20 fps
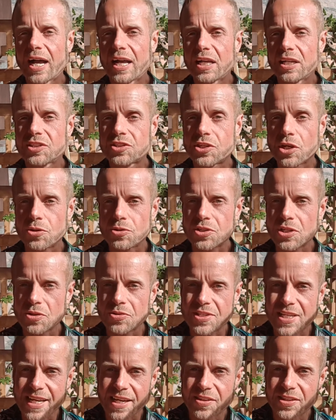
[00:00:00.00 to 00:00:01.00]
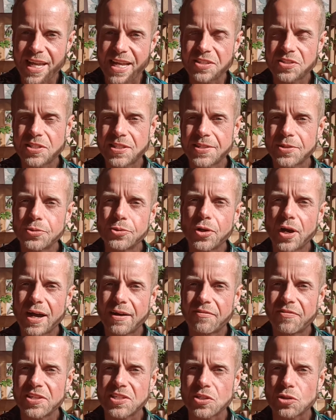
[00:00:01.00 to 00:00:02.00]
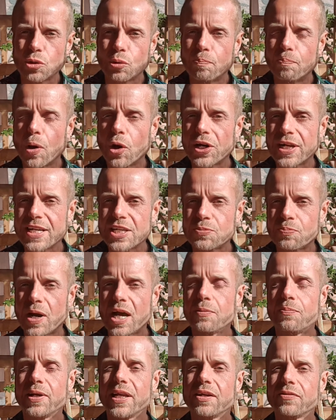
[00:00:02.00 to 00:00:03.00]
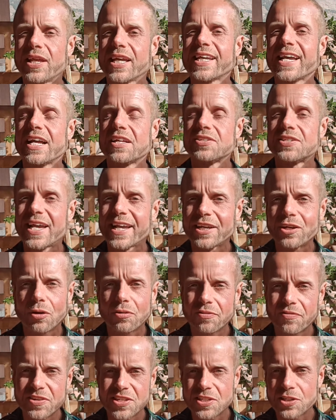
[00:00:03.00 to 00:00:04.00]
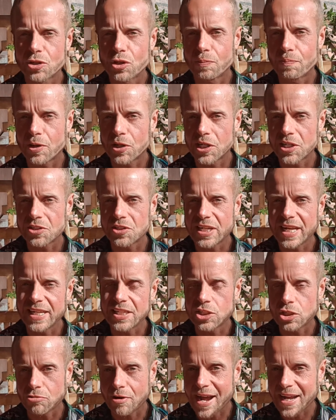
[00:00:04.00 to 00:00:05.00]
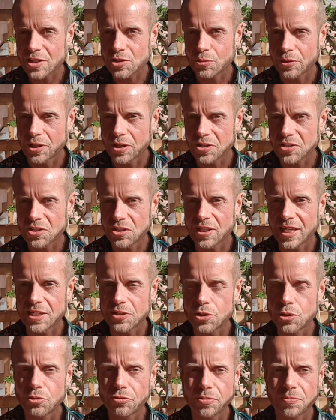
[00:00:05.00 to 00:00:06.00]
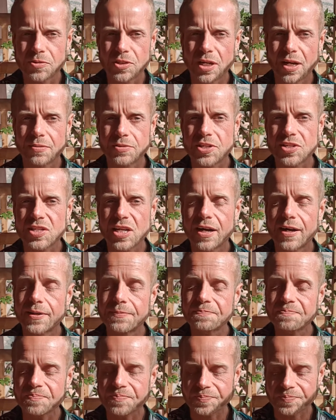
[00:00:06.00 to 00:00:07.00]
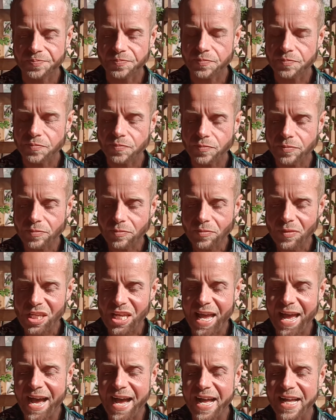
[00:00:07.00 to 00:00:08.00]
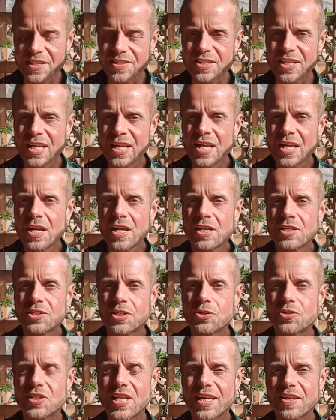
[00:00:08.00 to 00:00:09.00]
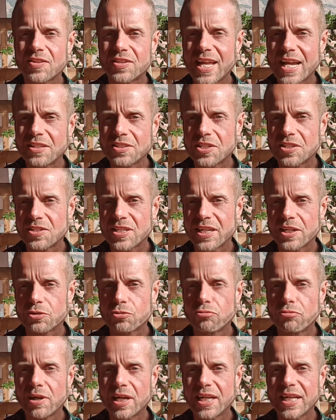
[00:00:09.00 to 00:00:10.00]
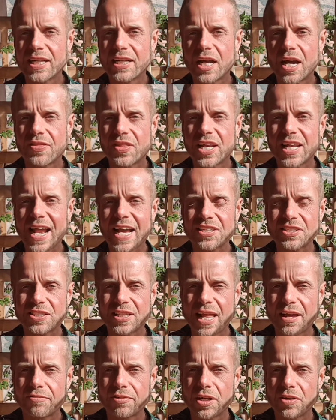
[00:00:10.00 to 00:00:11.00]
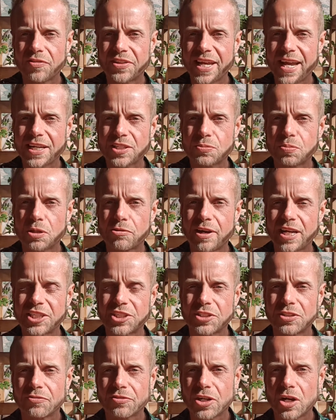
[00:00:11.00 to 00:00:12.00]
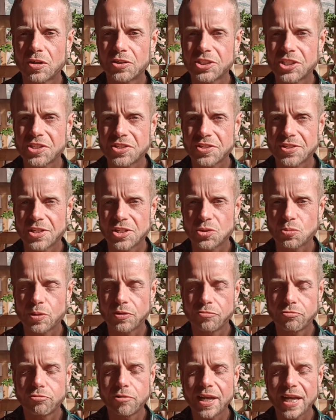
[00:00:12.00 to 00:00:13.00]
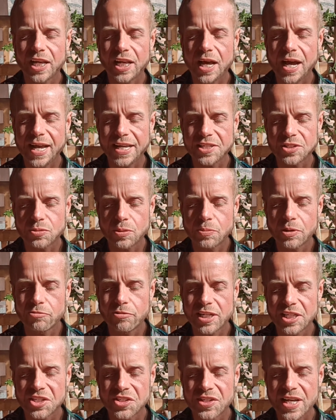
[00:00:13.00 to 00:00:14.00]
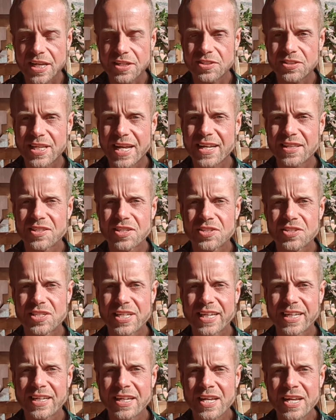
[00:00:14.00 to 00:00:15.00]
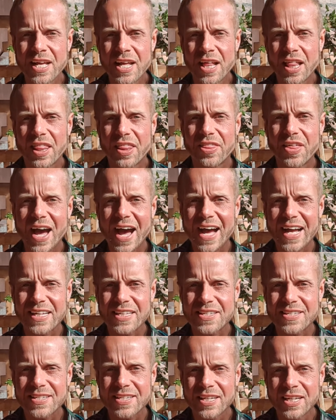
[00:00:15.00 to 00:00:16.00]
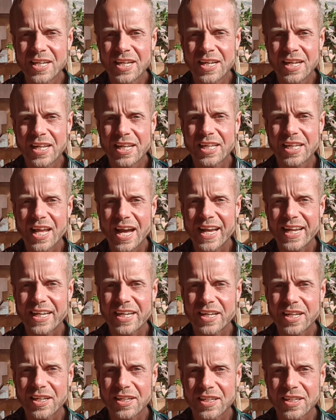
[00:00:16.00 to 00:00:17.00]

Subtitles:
So sixth density do not have physical bodies, but I believe they can take on physical bodies to interact with us, and they do from time to time. And so sixth density is really like the last level of the exploration of consciousness. We've realized when we reach sixth density that, like,